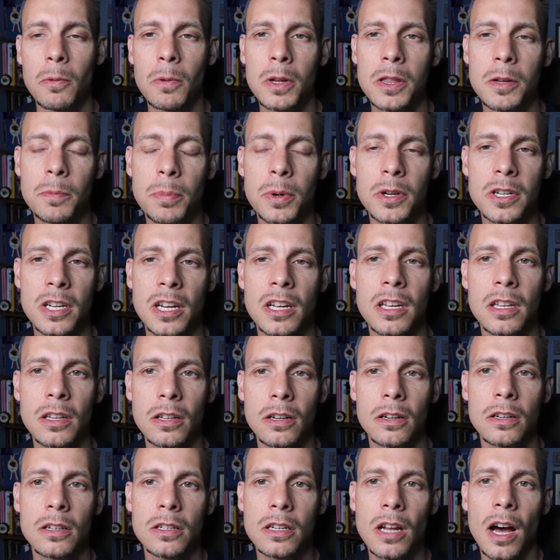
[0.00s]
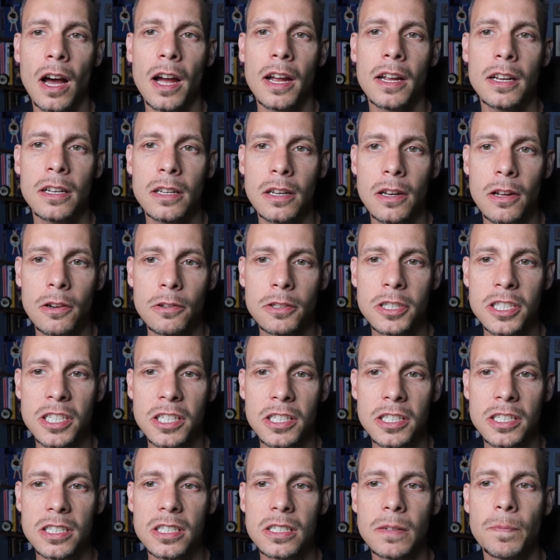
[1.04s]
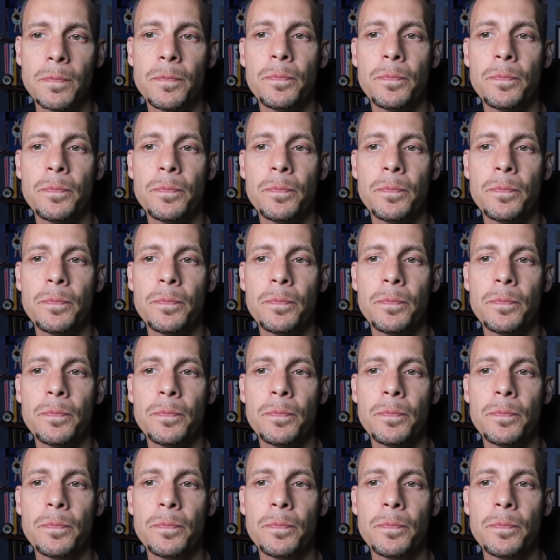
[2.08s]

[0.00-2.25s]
with a particular diagnosis.